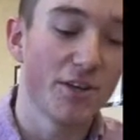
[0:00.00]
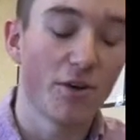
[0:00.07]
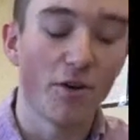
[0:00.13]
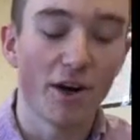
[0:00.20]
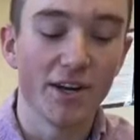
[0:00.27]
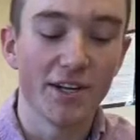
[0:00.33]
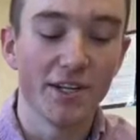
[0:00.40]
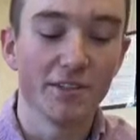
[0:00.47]
the
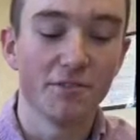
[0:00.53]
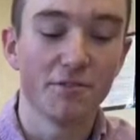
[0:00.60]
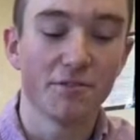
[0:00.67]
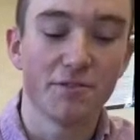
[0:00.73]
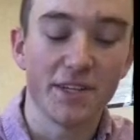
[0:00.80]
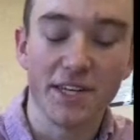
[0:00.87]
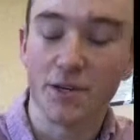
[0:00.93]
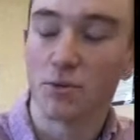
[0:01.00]
whole idea of
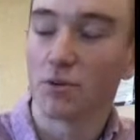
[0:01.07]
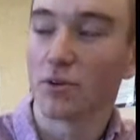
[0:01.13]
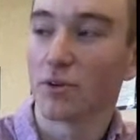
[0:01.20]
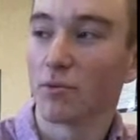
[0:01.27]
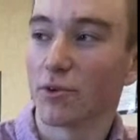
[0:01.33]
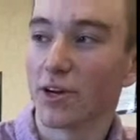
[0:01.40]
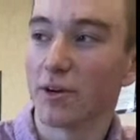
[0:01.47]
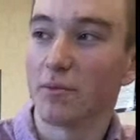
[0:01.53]

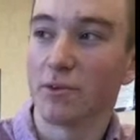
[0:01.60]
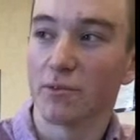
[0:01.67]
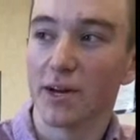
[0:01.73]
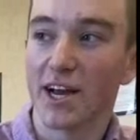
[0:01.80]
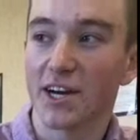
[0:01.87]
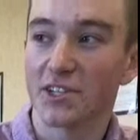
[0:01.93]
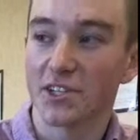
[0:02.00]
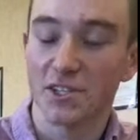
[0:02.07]
equilibrium and
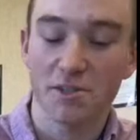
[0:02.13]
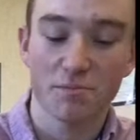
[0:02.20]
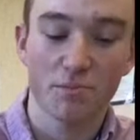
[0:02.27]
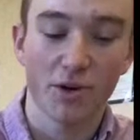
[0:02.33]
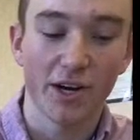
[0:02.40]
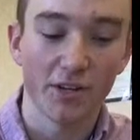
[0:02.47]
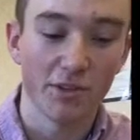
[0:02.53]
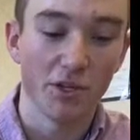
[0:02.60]
reactions
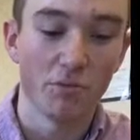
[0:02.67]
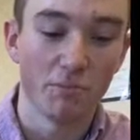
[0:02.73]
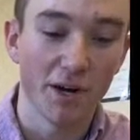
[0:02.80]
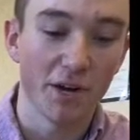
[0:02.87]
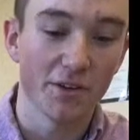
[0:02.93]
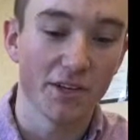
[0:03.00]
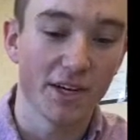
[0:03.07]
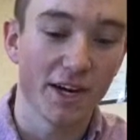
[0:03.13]
probably a little
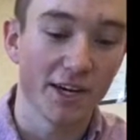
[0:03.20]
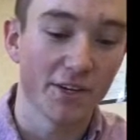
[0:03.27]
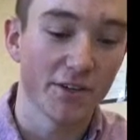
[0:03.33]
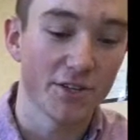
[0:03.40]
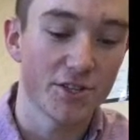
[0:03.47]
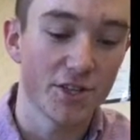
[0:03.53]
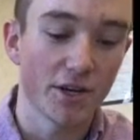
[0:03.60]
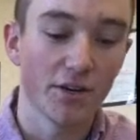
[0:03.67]
better than I
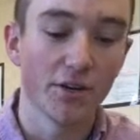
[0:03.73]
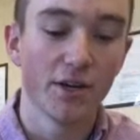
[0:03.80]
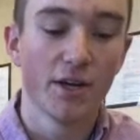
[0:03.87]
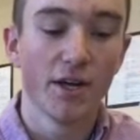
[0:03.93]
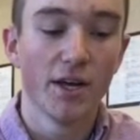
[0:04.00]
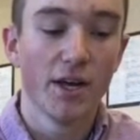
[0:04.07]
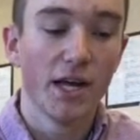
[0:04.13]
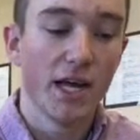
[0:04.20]
could. So
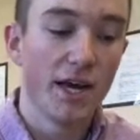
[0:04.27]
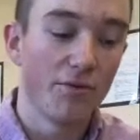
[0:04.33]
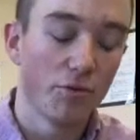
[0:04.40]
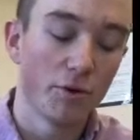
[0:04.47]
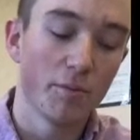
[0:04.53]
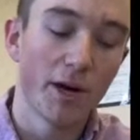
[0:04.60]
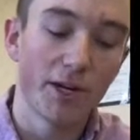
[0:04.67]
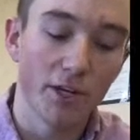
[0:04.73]
if you
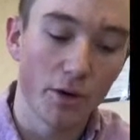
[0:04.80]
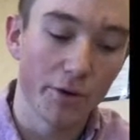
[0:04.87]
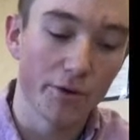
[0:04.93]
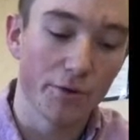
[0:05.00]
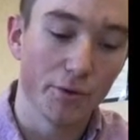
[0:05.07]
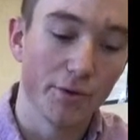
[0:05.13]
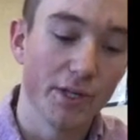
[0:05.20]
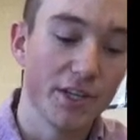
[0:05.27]
wouldn't mind going
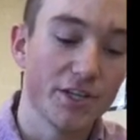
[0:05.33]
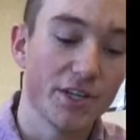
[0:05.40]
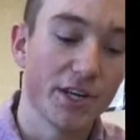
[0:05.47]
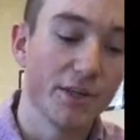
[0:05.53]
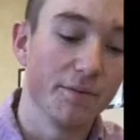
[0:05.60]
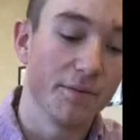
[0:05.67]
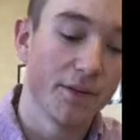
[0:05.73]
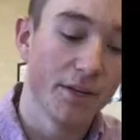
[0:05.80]
through this,
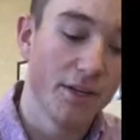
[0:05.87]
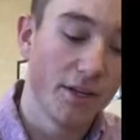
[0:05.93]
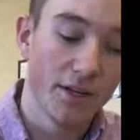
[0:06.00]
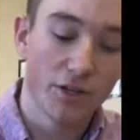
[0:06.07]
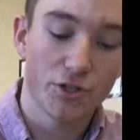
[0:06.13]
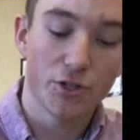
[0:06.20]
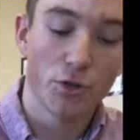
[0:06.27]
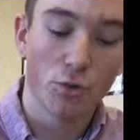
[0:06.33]
then
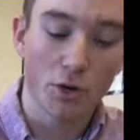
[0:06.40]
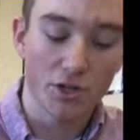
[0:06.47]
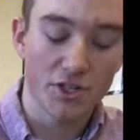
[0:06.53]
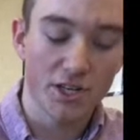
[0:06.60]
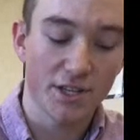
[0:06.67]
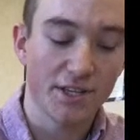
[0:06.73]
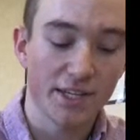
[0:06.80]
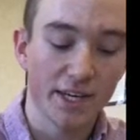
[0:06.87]
there's two
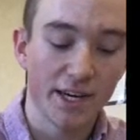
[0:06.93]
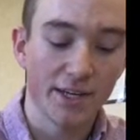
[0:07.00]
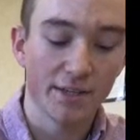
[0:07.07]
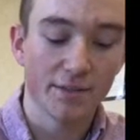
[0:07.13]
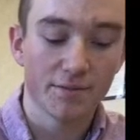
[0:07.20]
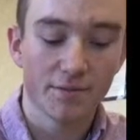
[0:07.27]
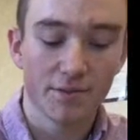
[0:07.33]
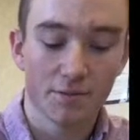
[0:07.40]
questions at the
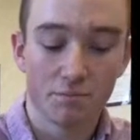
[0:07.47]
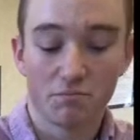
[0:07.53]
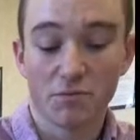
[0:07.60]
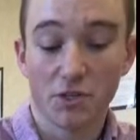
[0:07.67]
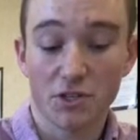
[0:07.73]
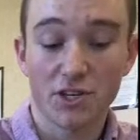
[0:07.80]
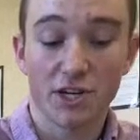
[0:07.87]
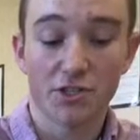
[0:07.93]
end.
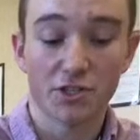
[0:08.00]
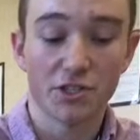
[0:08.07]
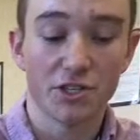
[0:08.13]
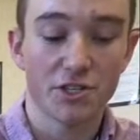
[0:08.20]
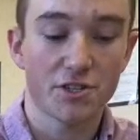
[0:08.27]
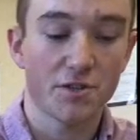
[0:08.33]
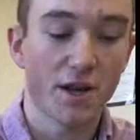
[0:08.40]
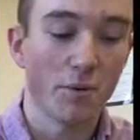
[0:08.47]
They're essentially
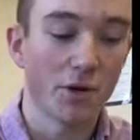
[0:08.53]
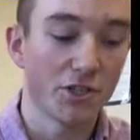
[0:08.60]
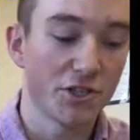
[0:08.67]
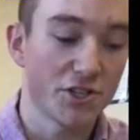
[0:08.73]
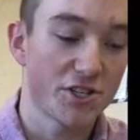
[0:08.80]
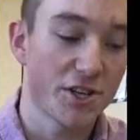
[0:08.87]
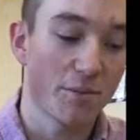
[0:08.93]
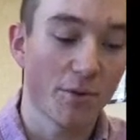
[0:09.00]
just, I want
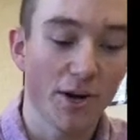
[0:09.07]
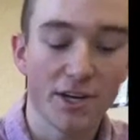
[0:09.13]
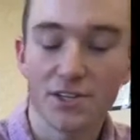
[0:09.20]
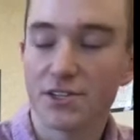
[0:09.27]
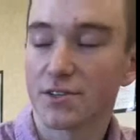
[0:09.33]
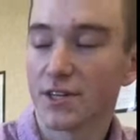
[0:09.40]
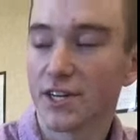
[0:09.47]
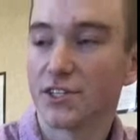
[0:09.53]
you to
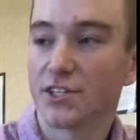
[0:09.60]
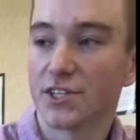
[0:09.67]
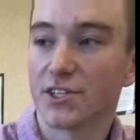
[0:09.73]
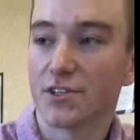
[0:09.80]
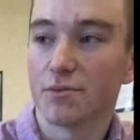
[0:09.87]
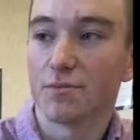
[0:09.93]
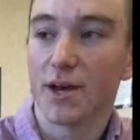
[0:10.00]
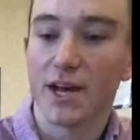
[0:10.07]
summarize each of these
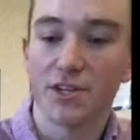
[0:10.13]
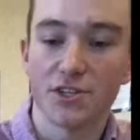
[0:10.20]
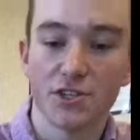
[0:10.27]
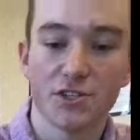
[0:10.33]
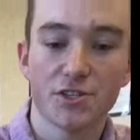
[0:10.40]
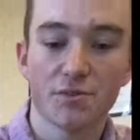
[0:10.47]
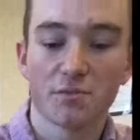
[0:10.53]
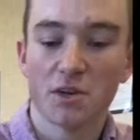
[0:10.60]
two
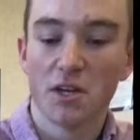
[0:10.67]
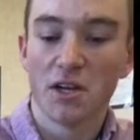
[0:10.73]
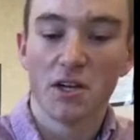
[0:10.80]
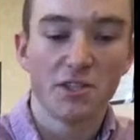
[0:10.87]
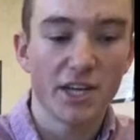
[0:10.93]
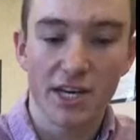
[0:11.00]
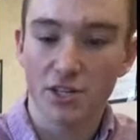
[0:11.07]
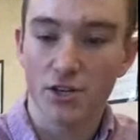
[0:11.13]
passages.
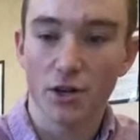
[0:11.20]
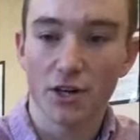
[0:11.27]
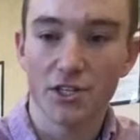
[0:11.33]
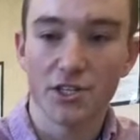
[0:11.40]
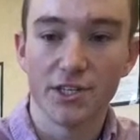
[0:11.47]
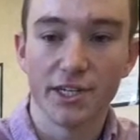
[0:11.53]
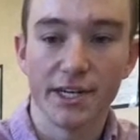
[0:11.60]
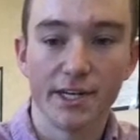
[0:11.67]
Take as long
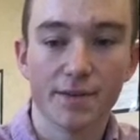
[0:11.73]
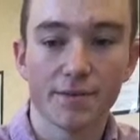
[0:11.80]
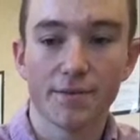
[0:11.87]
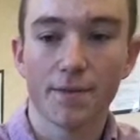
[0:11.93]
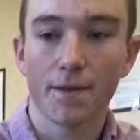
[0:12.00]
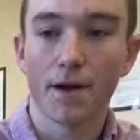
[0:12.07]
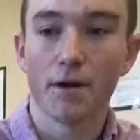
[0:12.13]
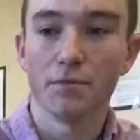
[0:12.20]
as you need. Do
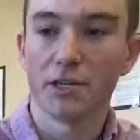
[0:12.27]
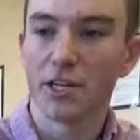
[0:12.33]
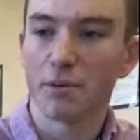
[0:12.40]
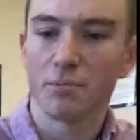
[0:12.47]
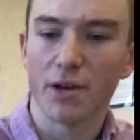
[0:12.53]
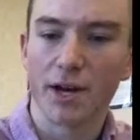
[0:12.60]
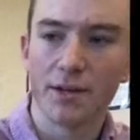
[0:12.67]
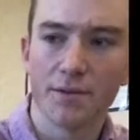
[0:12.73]
you need
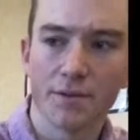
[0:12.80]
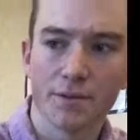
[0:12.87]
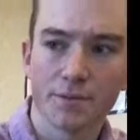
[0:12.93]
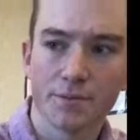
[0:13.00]
a pen?